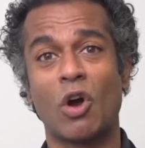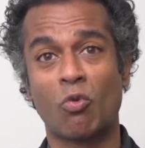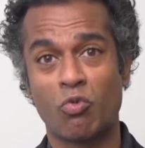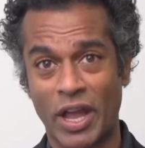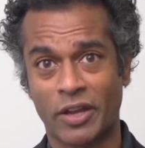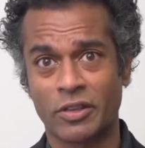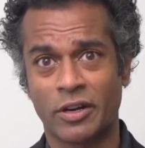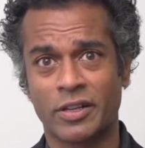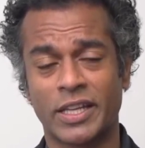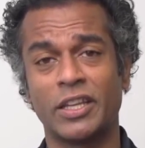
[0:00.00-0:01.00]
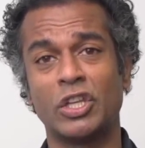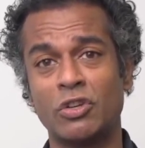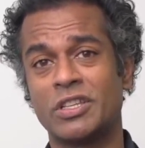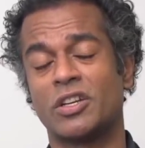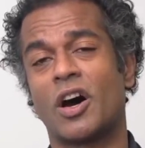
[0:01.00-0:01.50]
regularly
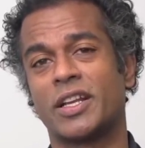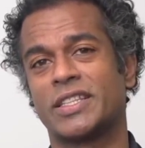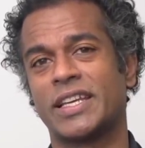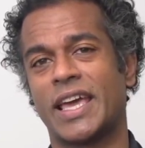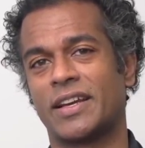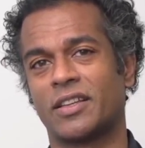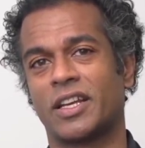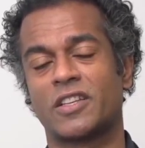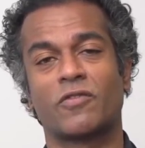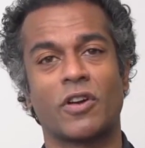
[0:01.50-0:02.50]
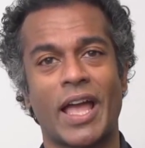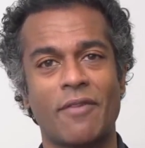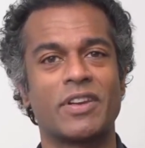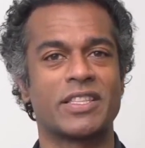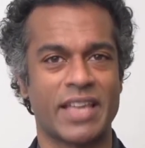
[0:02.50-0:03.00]
using audit data analytics for
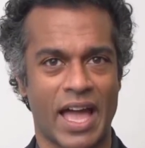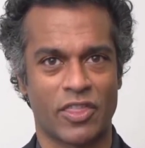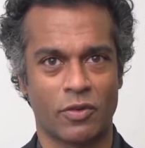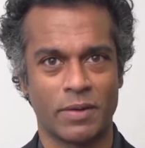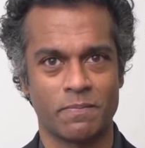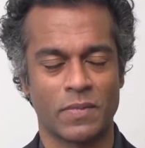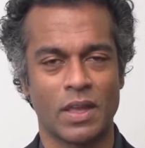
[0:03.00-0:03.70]
evidence gathering.